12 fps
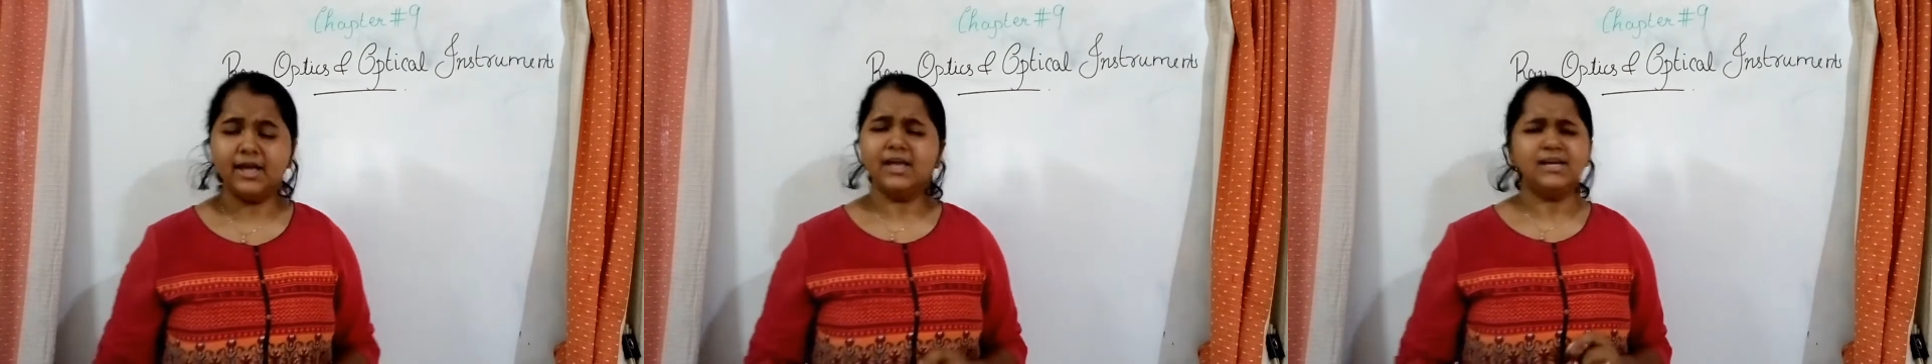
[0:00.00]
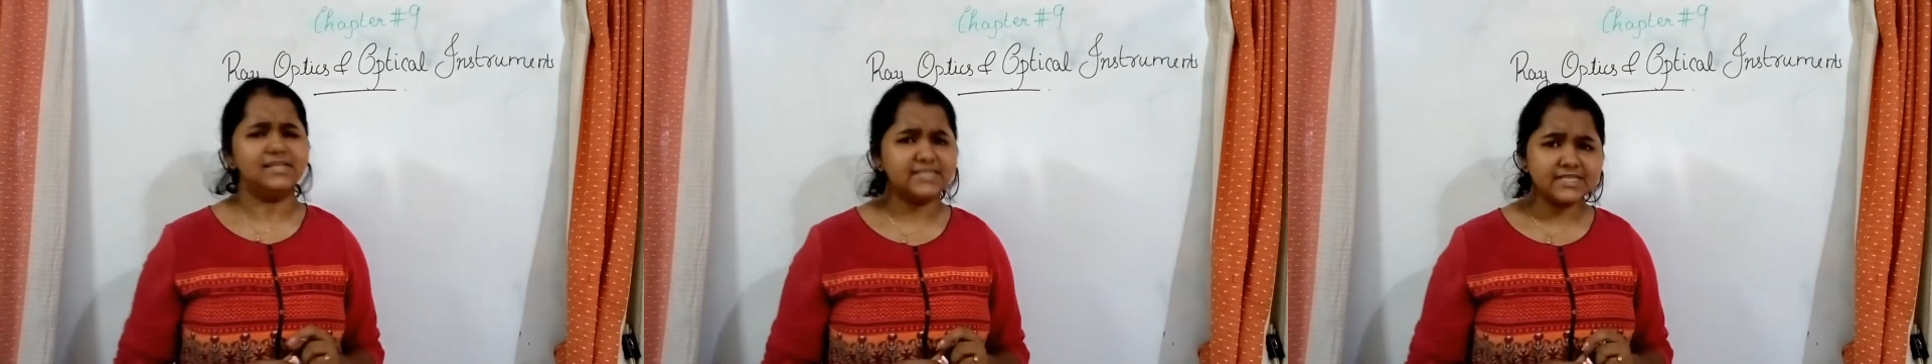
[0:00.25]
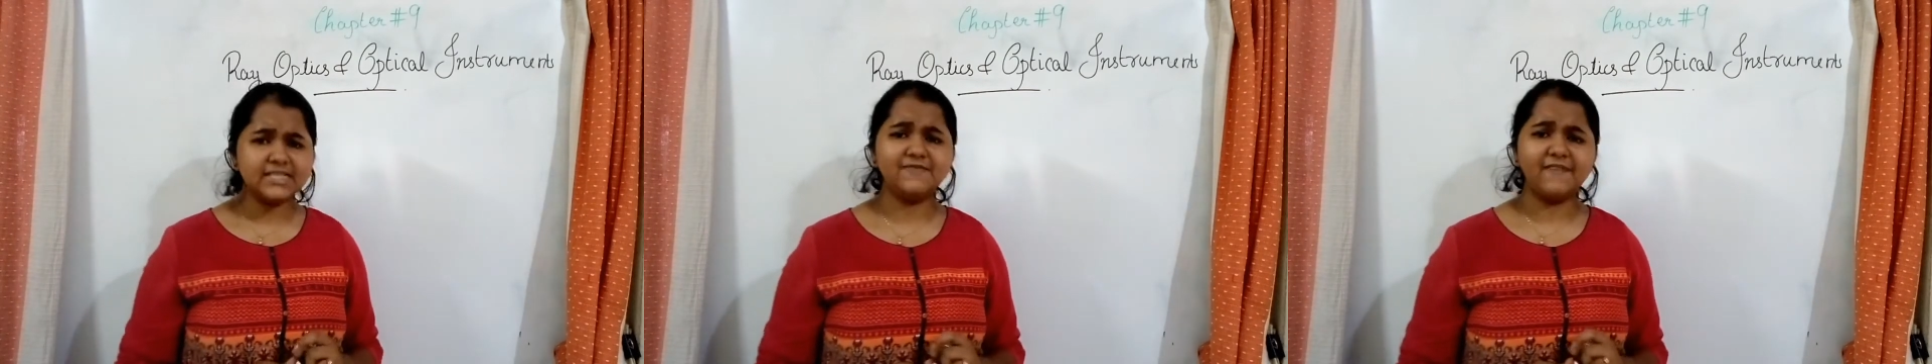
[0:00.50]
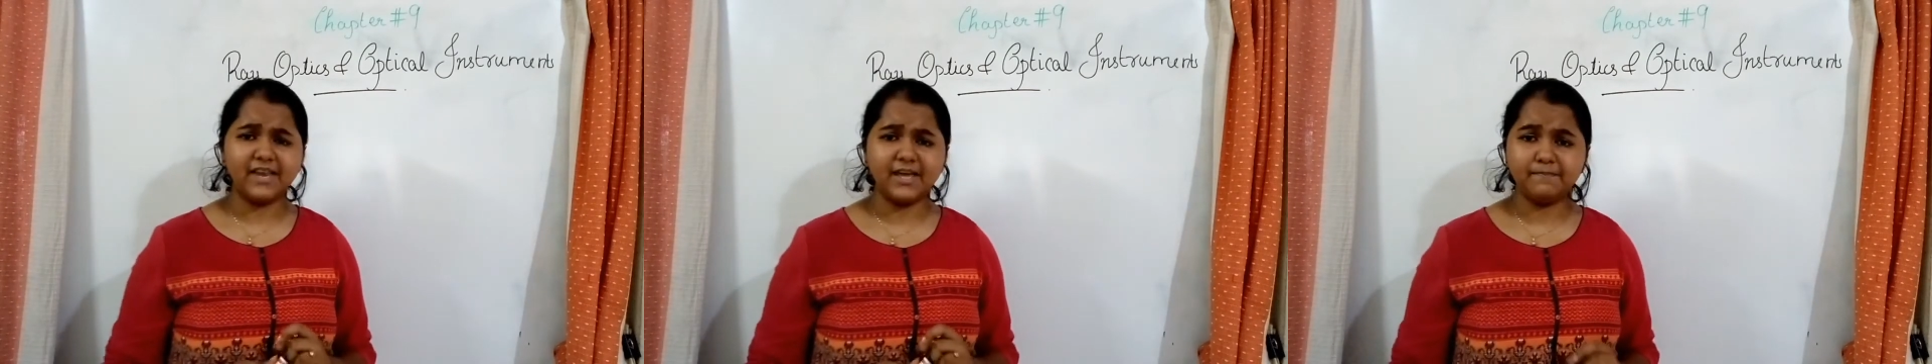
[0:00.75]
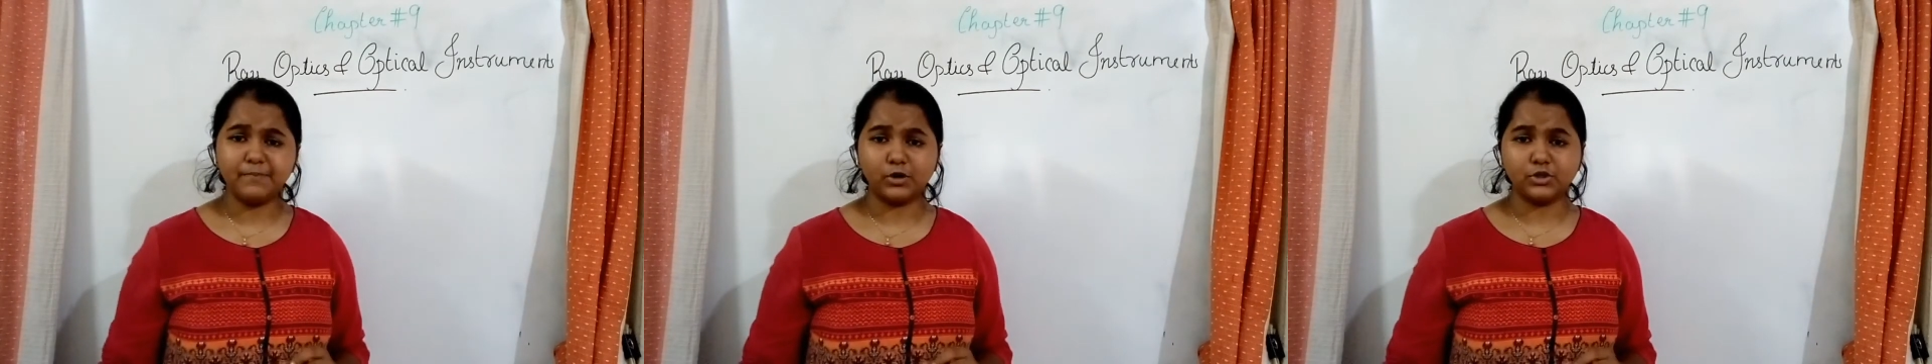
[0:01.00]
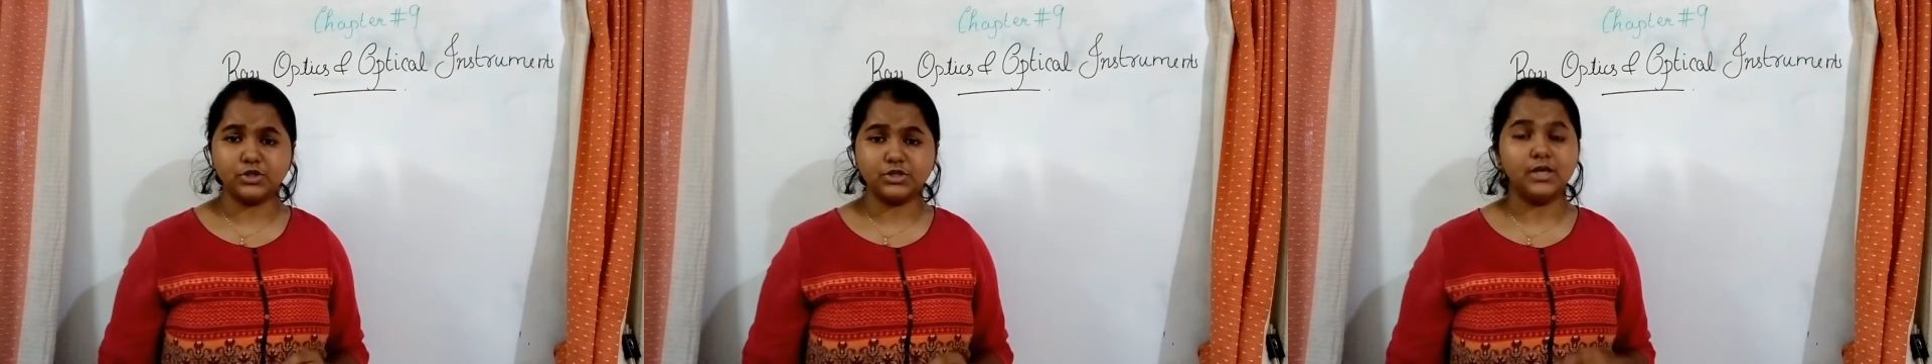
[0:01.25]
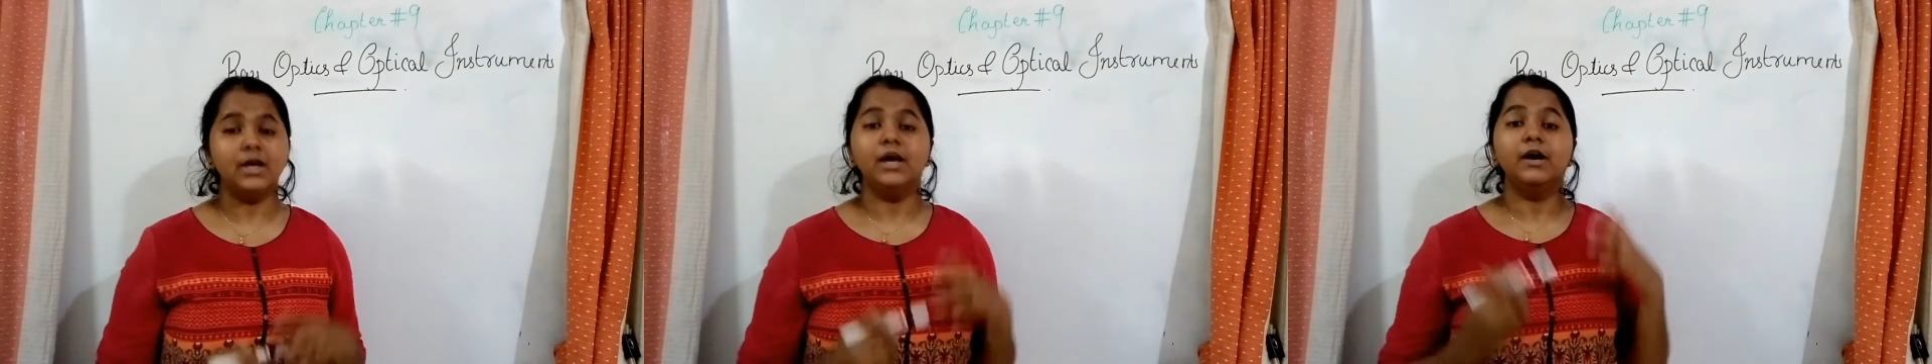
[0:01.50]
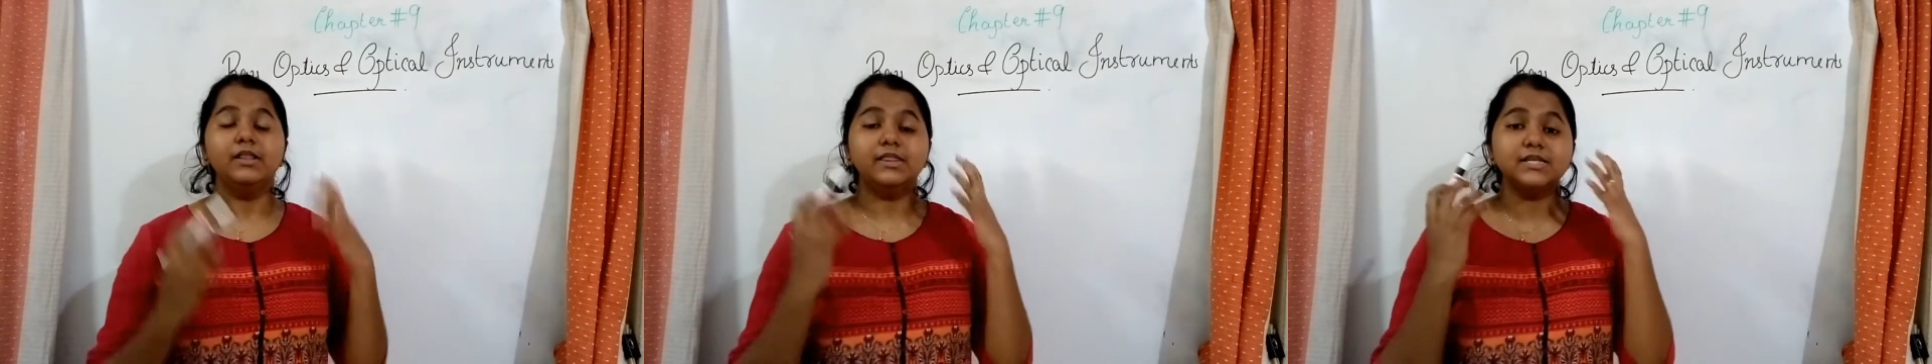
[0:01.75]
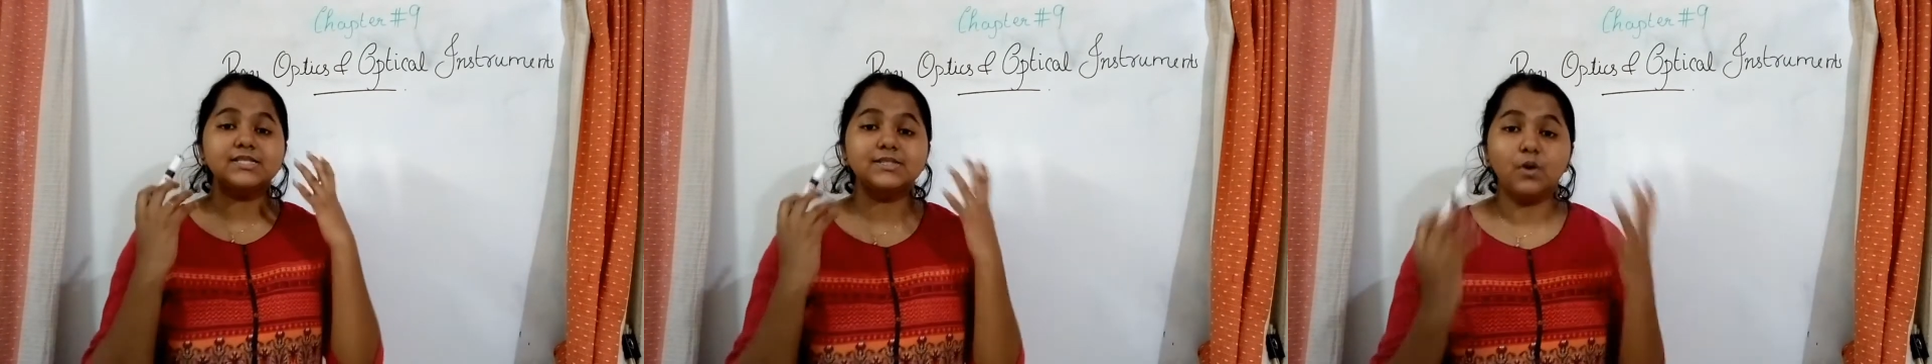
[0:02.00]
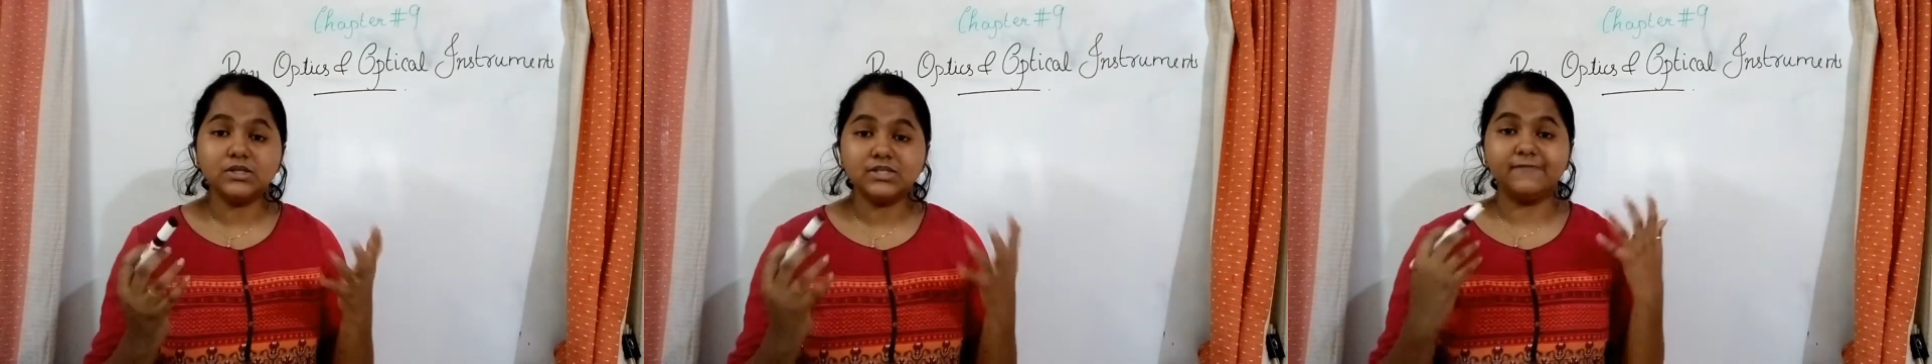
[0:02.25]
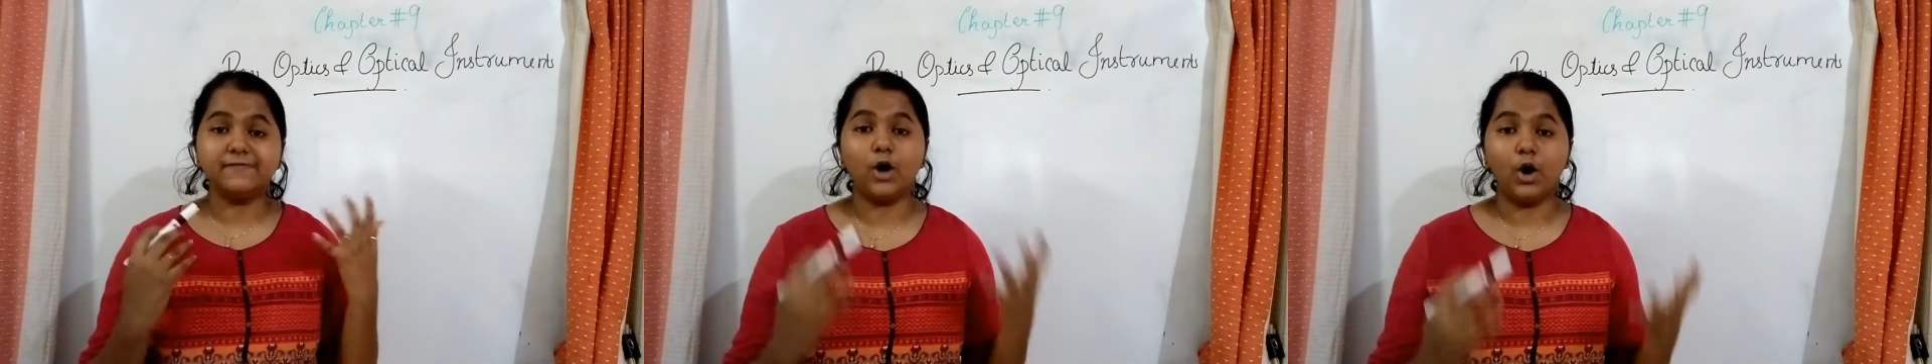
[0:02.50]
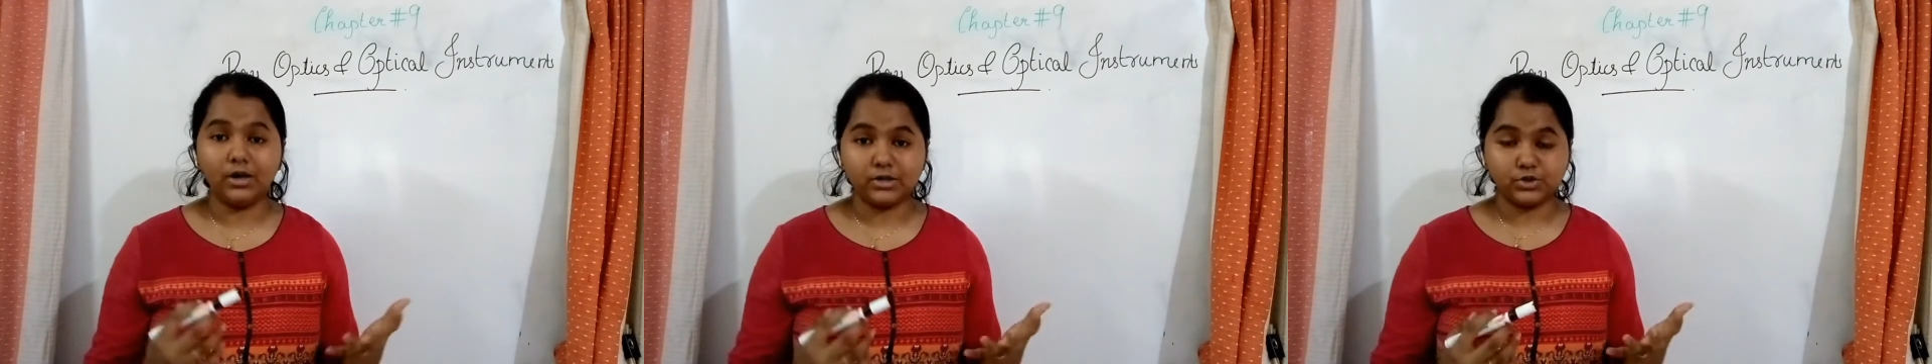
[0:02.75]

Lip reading: Isn't it very important? The source of knowledge.